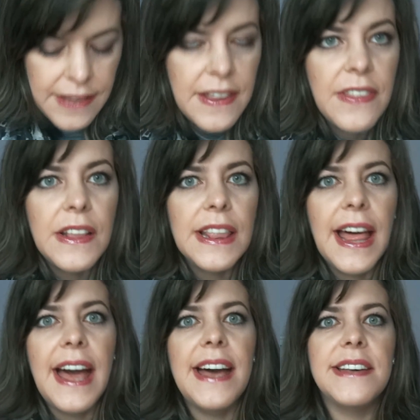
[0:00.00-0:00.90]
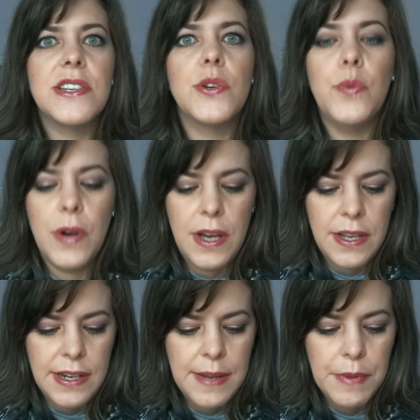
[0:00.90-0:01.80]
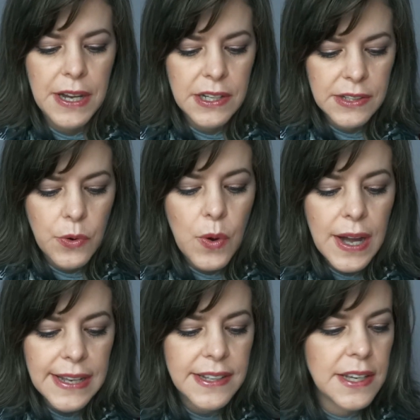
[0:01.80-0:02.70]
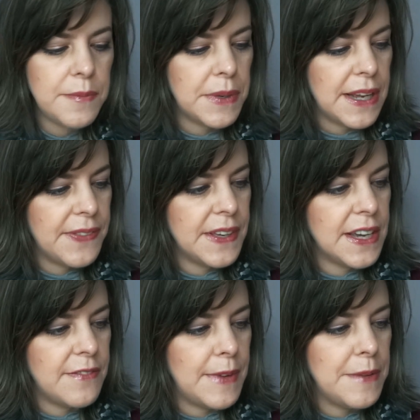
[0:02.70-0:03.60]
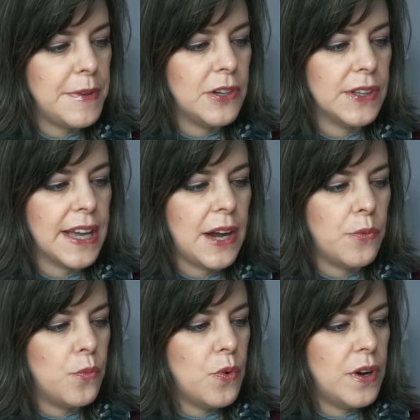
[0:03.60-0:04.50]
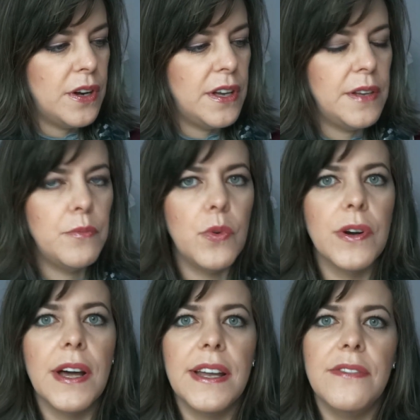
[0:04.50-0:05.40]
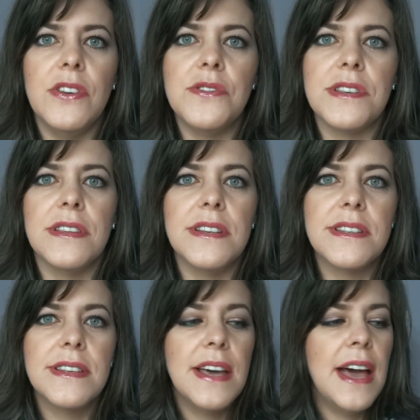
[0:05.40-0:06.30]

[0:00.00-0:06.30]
And then the last one, and I'm not quite done, but I think I maybe only got 1 more night of using this.